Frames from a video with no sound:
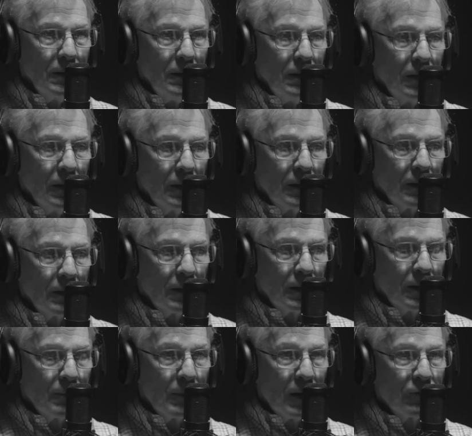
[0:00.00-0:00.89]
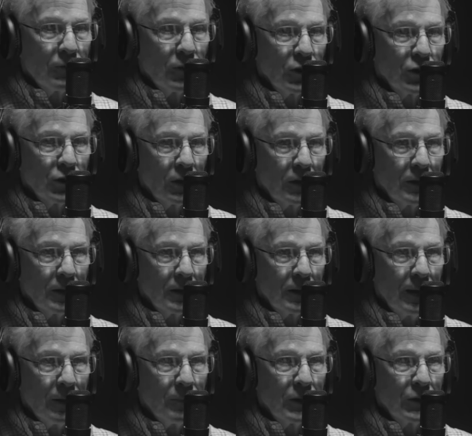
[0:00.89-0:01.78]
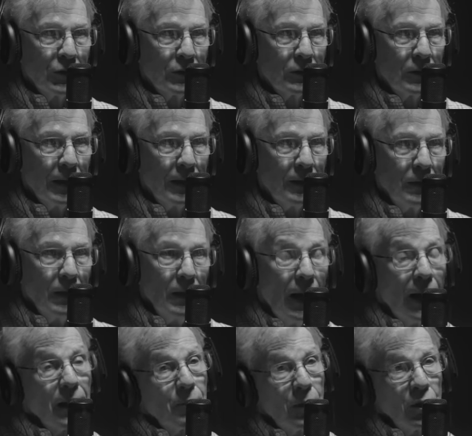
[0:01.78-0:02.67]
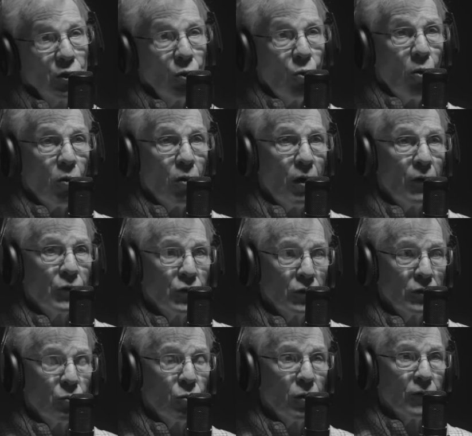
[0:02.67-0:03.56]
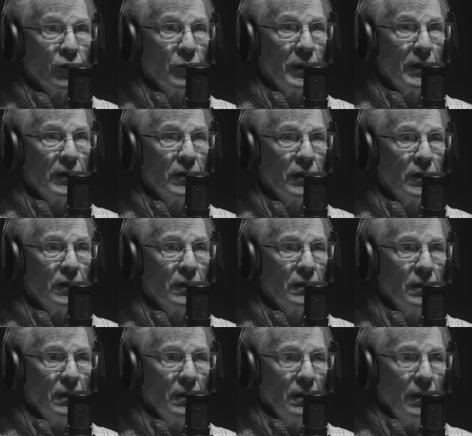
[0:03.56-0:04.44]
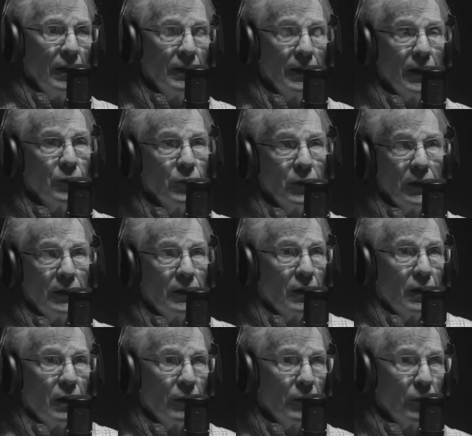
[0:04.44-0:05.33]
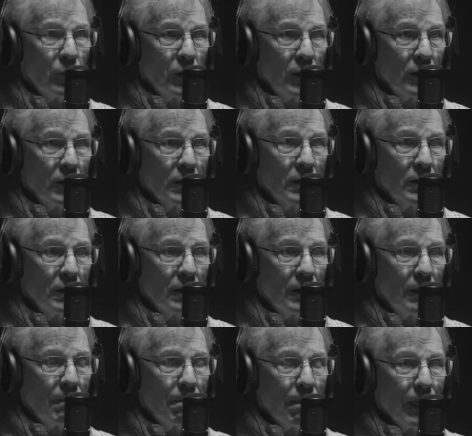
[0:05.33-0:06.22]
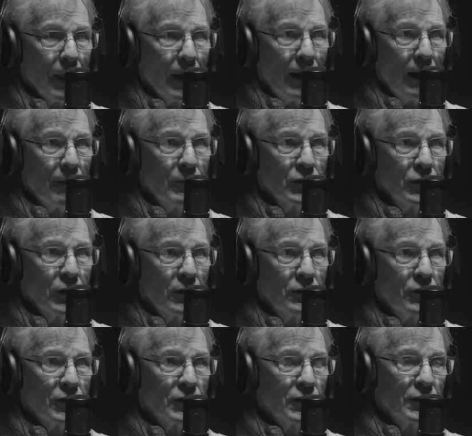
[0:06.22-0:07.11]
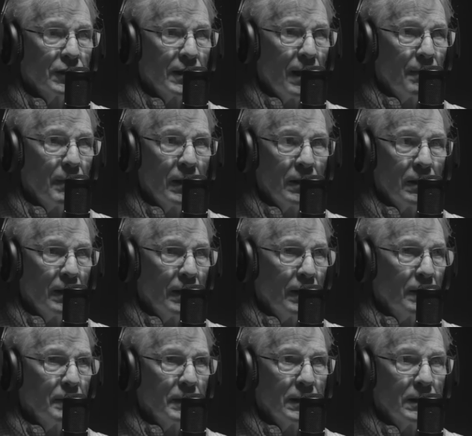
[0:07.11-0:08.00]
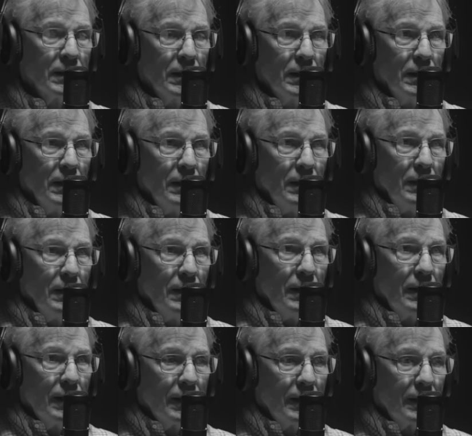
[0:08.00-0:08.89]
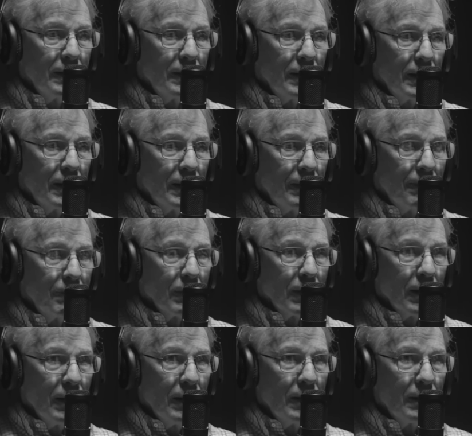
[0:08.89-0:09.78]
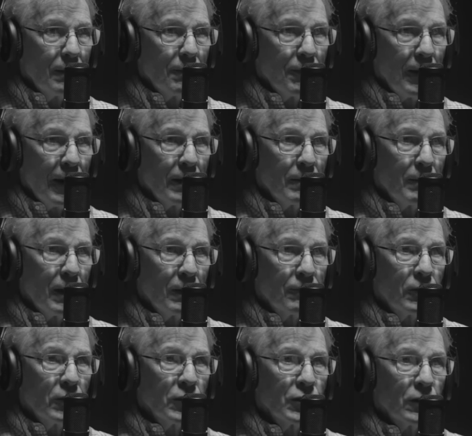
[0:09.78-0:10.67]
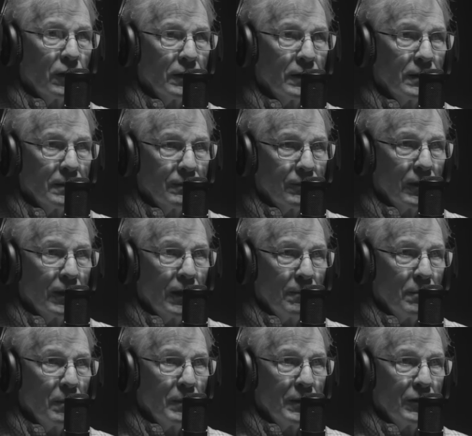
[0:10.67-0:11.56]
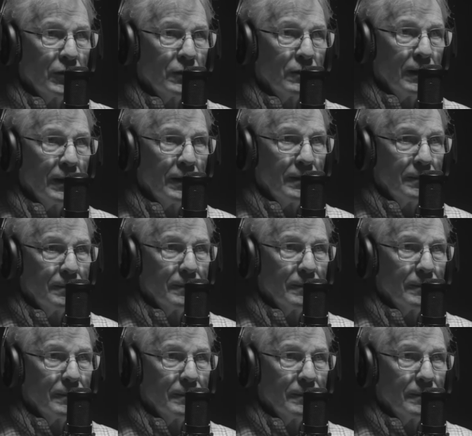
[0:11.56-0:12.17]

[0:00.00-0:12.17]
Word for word: and my first sergeant kept me straight. I had a bunch of warrant officers who worked for me too, and they really did all the work. I was there just to sign my name and thank my first sergeant for keeping me straight.